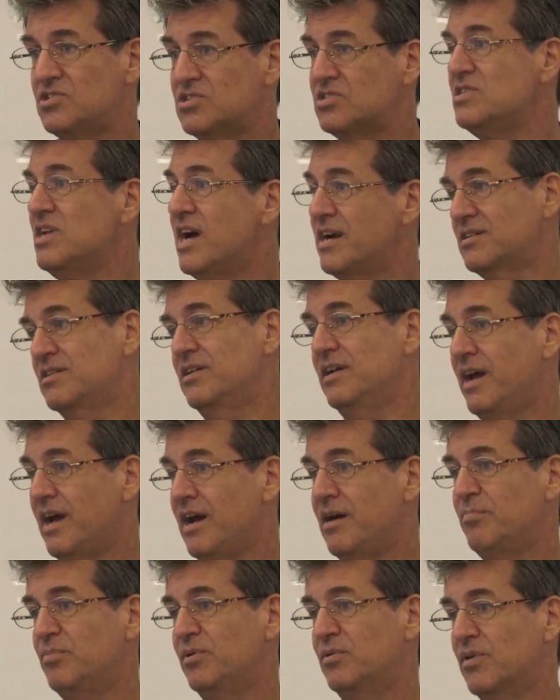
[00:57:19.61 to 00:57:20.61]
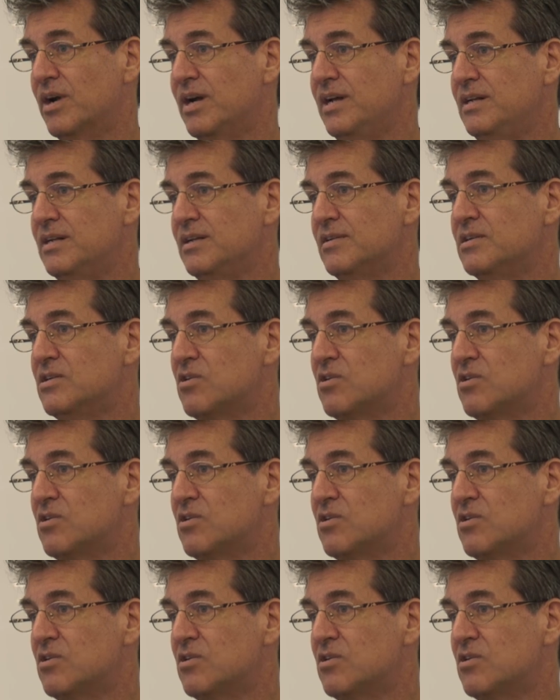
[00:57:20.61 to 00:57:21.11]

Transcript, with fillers: just not going to happen, right?